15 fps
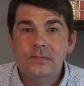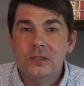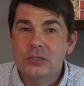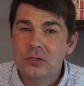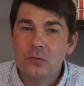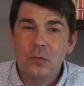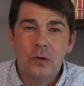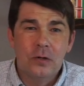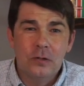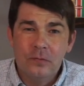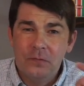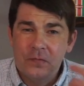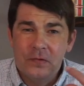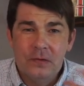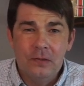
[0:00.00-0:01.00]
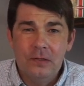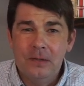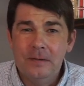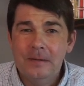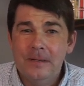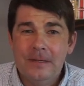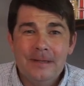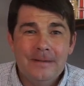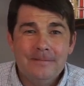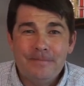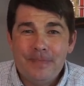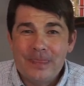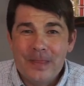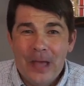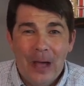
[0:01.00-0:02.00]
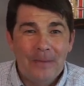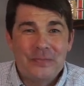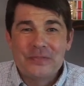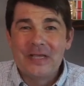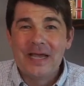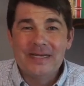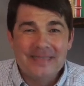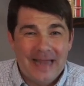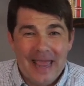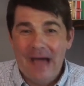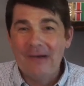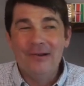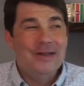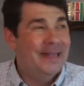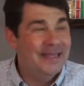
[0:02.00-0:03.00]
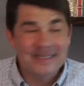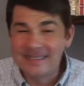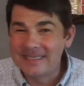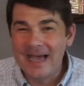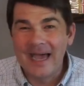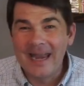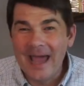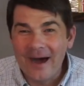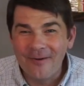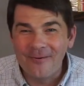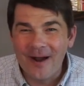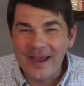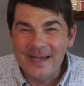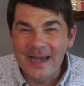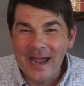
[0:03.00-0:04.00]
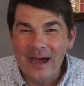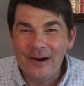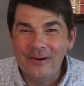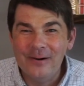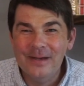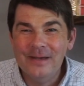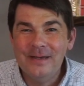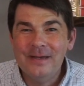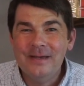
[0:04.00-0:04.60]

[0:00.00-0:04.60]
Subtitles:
Does your world feel upside down and inside out right now?